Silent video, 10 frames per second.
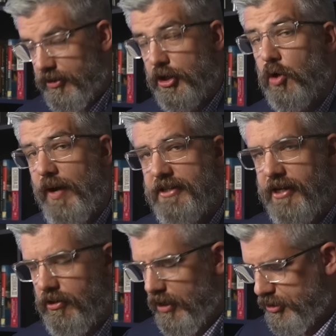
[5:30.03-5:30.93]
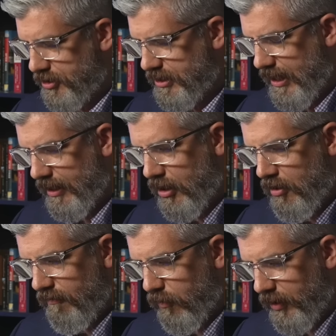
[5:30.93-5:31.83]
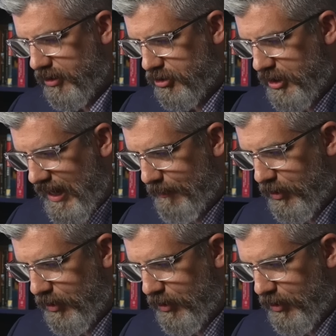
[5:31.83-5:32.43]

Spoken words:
the correct angle, I should say, for his jab.